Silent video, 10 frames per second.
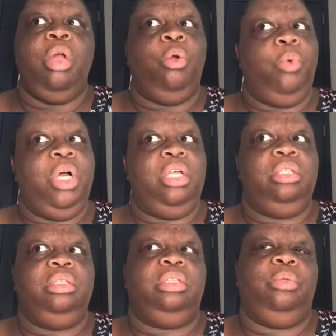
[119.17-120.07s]
Well,
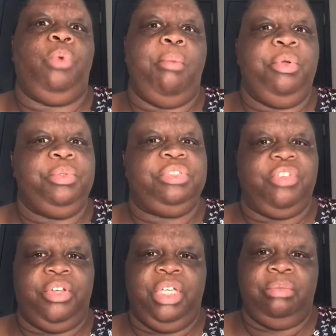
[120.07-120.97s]
the woman was
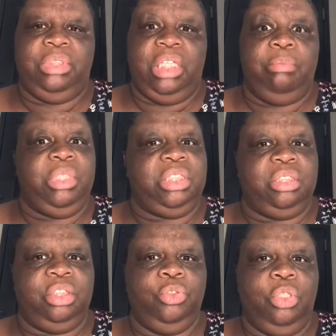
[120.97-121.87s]
very upset because
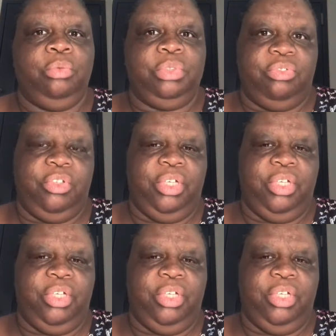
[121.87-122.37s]
her daughter was very